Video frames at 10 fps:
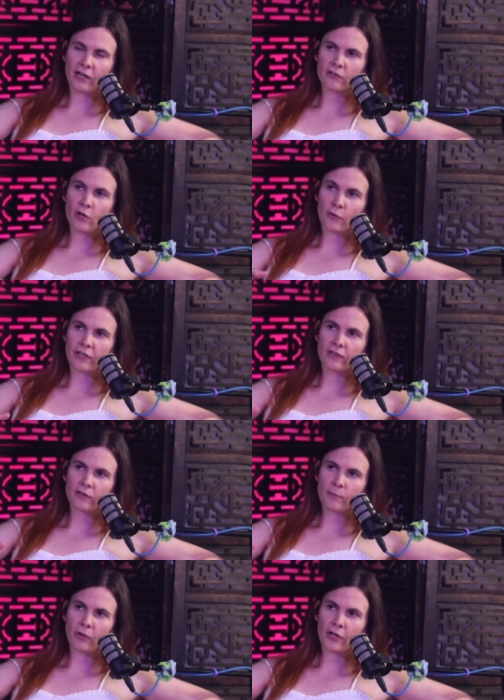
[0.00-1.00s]
know that the
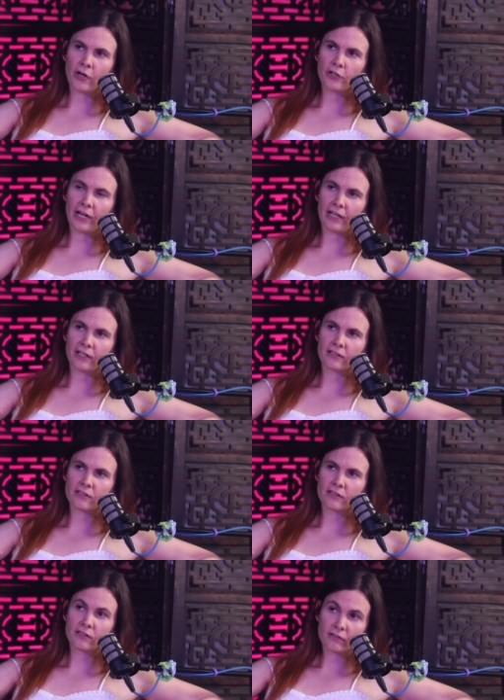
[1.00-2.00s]
blood on your hands
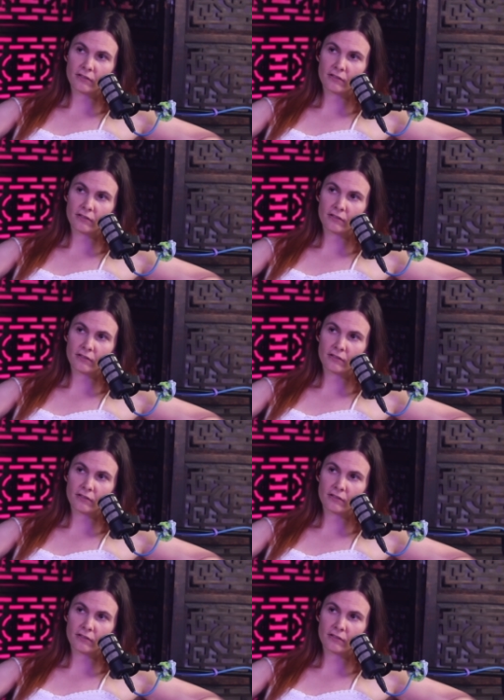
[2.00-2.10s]
is